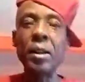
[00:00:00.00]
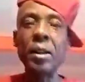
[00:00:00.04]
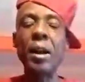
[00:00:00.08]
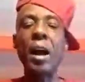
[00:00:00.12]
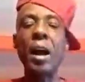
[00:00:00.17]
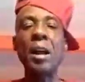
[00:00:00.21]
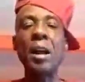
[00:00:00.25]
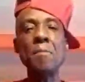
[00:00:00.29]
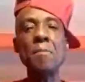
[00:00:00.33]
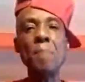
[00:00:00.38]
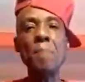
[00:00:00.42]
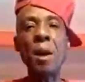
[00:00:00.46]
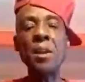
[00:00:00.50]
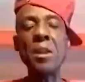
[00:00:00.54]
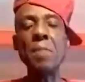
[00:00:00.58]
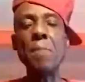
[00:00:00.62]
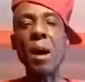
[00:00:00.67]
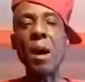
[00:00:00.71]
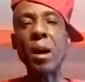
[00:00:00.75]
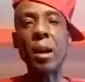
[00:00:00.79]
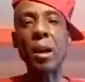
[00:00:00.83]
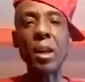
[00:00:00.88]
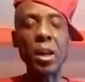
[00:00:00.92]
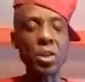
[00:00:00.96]
and him back the
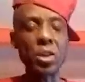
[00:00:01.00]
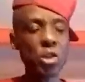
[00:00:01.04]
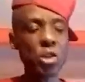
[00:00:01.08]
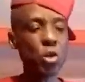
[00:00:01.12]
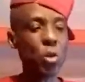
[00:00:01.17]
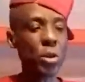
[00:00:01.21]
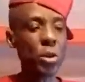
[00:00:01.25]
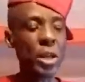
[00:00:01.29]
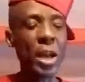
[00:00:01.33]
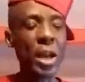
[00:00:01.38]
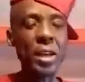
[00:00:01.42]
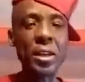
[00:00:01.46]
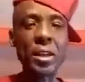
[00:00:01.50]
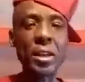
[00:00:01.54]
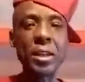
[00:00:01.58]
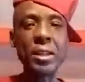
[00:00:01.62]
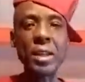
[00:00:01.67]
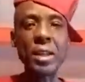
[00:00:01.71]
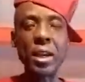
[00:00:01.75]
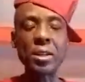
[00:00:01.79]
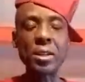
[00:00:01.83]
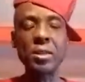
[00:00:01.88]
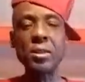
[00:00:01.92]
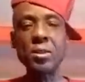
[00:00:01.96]
back and choke there in the kin
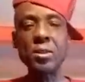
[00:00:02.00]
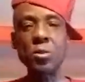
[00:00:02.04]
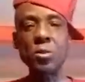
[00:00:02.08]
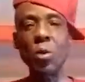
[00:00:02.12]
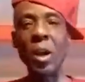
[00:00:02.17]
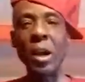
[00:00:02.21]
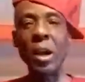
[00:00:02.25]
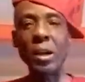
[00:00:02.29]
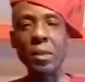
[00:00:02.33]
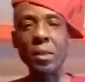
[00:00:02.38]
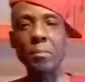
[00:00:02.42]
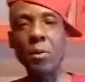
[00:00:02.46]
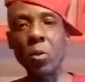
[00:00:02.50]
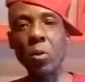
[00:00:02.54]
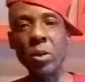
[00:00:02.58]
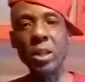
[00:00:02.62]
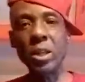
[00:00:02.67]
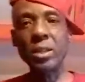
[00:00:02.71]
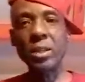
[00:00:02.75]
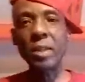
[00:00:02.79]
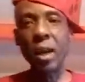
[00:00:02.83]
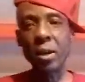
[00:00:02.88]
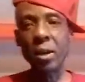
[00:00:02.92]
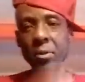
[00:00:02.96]
and want to lick me with
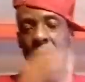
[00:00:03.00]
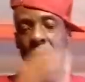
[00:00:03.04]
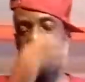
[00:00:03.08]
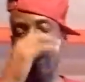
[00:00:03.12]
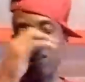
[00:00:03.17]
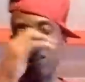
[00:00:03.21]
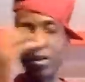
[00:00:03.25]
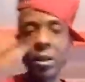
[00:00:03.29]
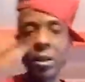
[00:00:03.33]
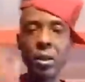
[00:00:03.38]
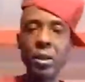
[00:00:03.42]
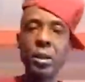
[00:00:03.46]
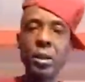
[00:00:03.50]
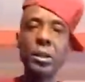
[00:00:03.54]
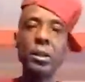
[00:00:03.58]
it and rare.